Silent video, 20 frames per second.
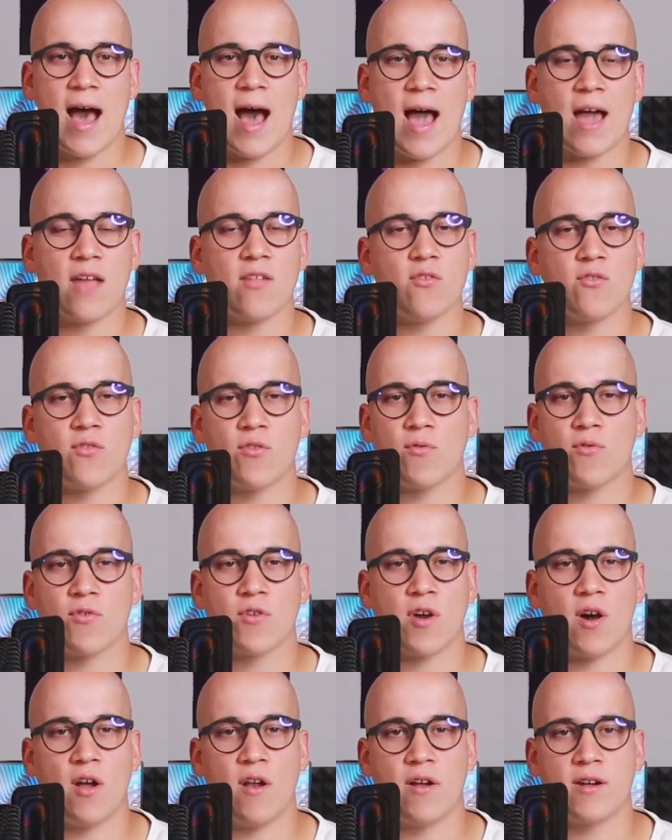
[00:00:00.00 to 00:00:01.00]
I don't use
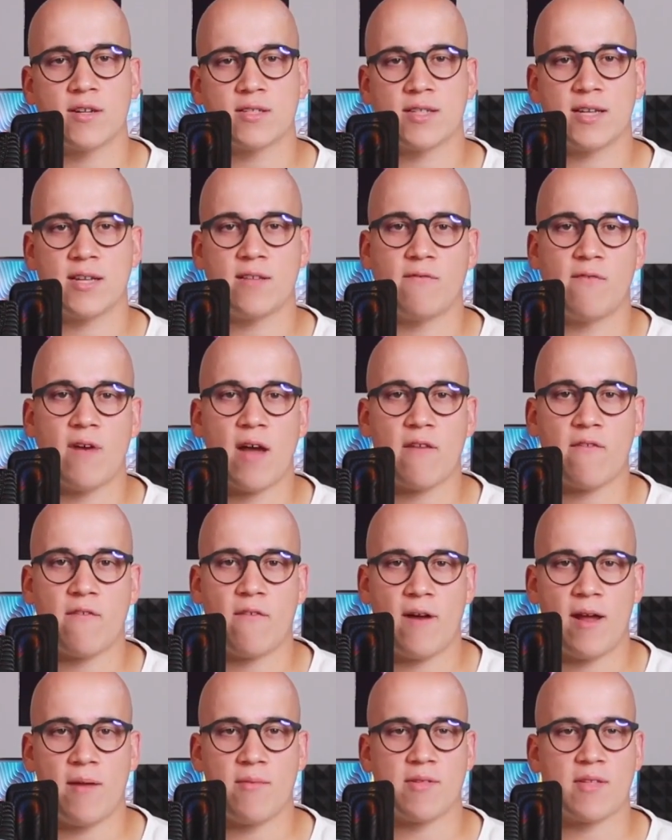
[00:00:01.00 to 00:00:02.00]
colors in
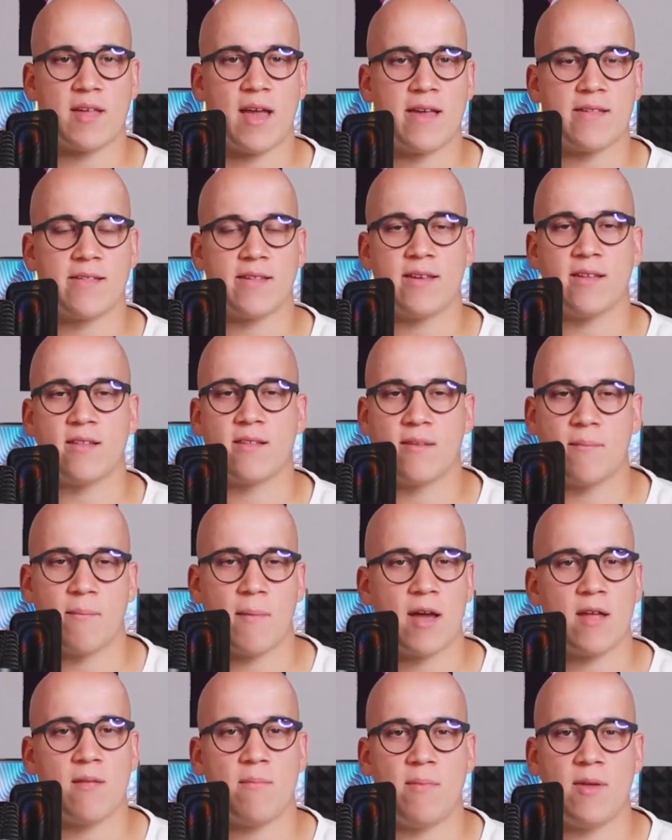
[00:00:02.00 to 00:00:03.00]
wireframes as it
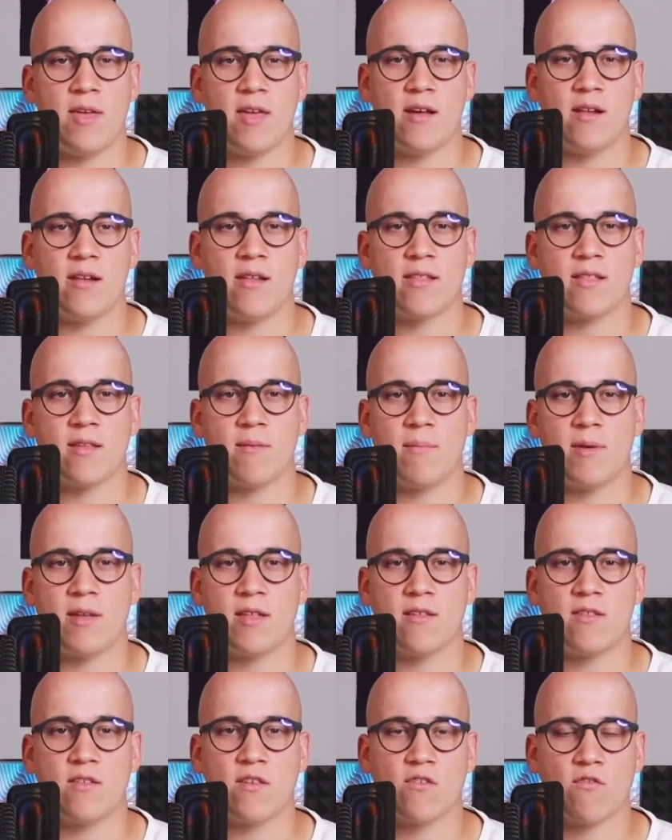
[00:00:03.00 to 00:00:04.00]
might be a little
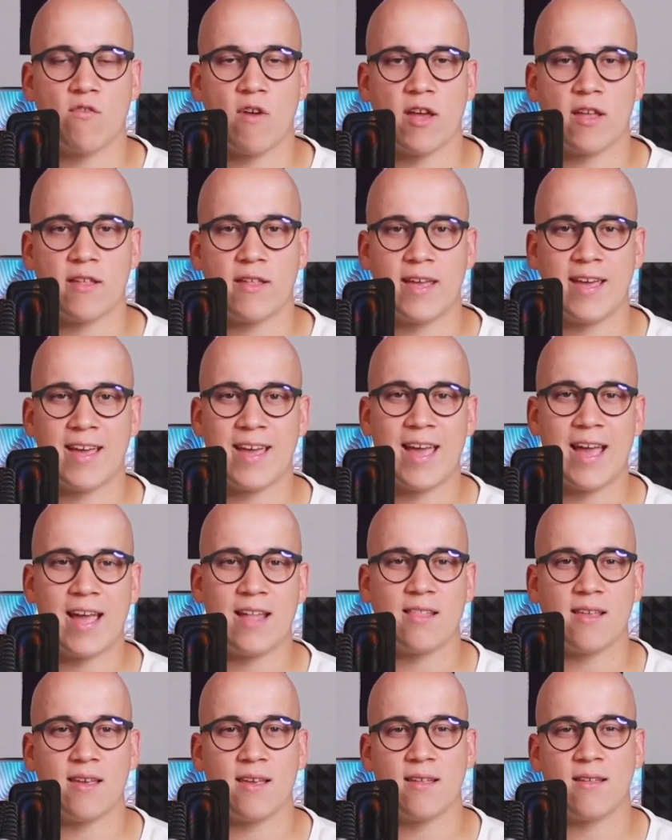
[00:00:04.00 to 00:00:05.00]
bit distracting
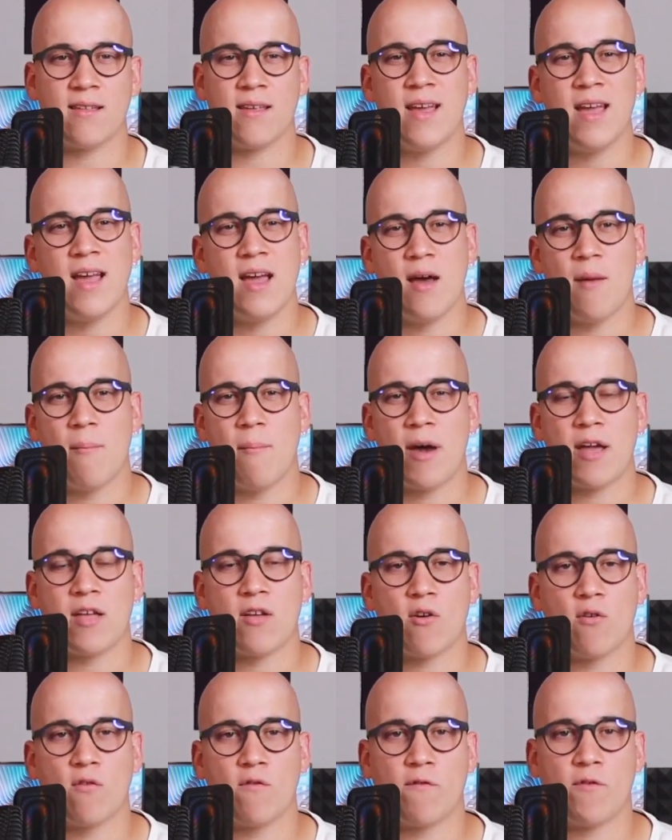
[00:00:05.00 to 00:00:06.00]
and it might
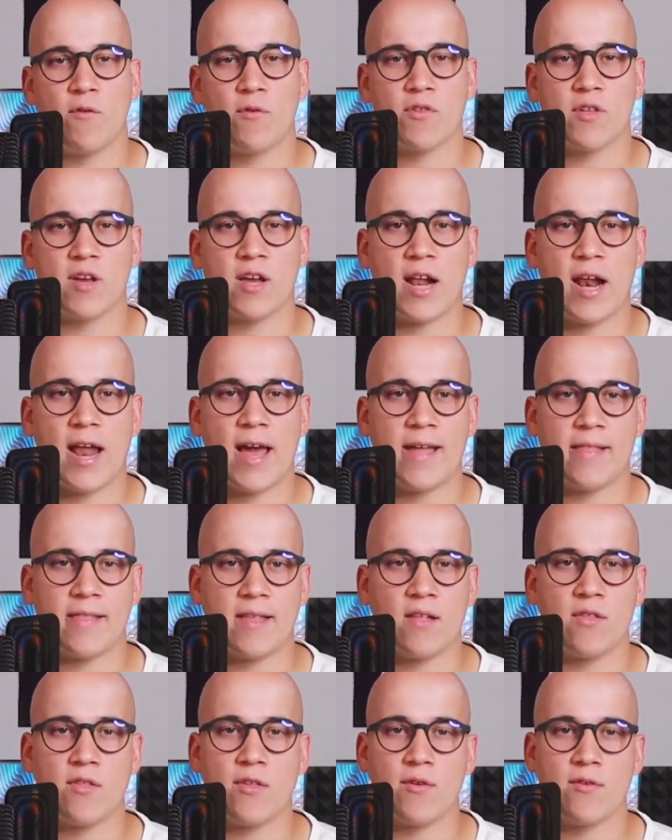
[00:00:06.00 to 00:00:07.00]
confuse a client
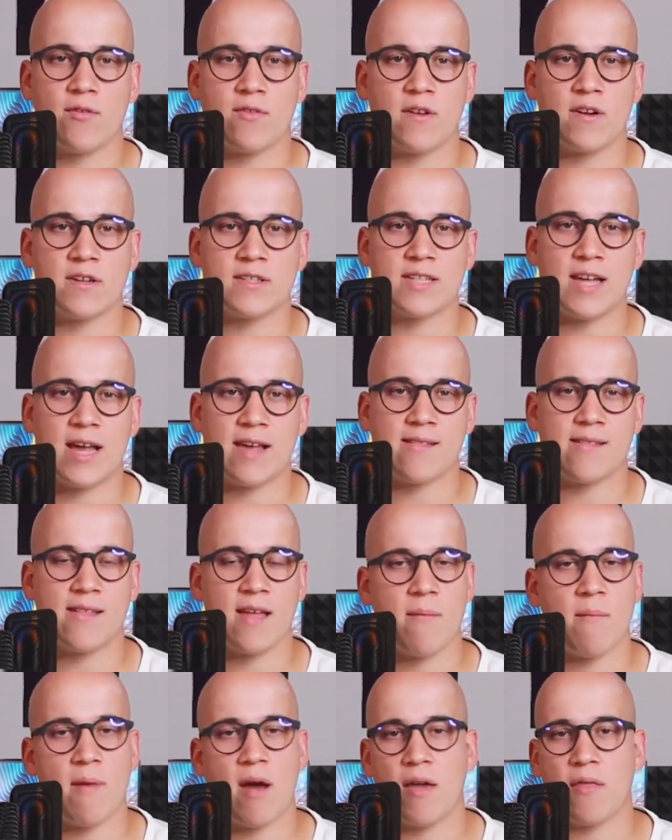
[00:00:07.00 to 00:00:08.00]
and users as
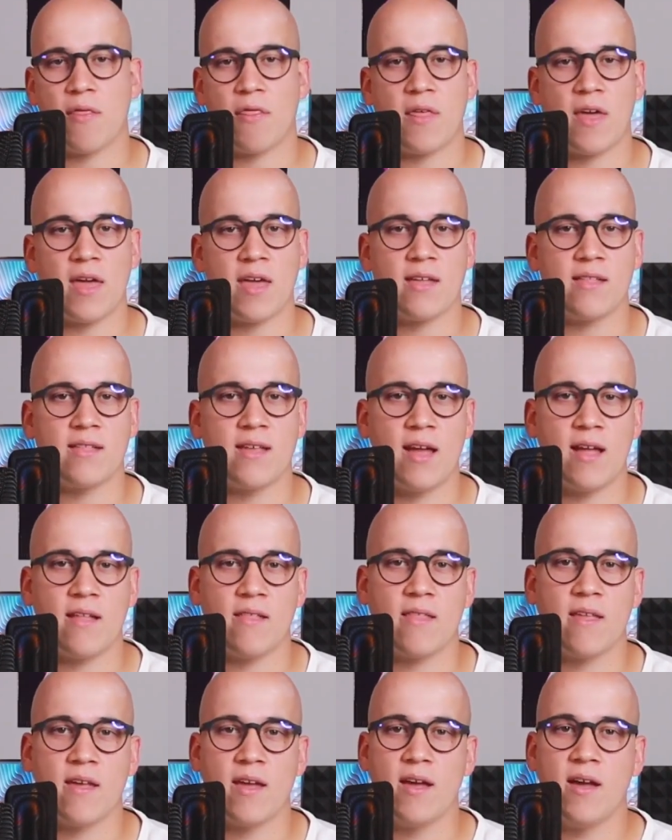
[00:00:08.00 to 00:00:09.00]
they might think
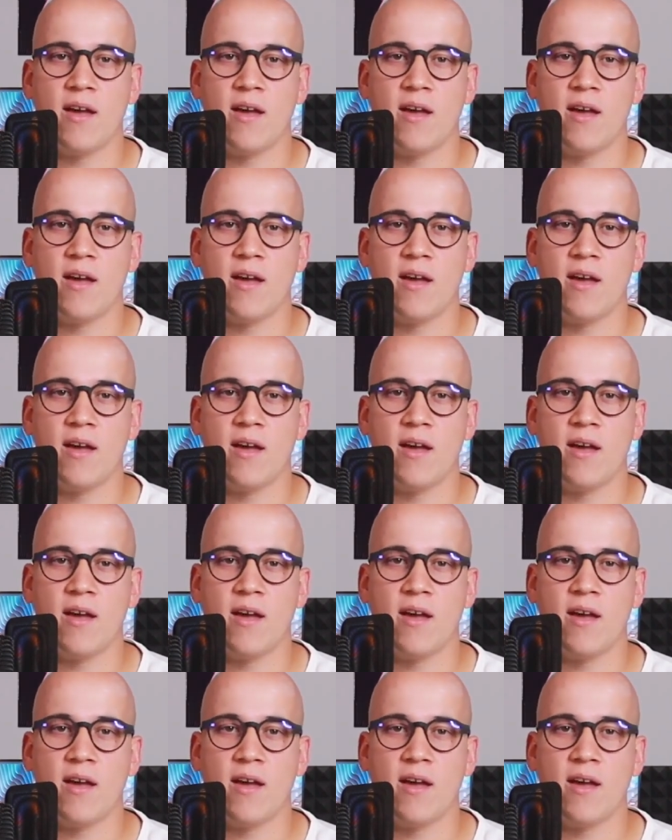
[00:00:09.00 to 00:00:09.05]
that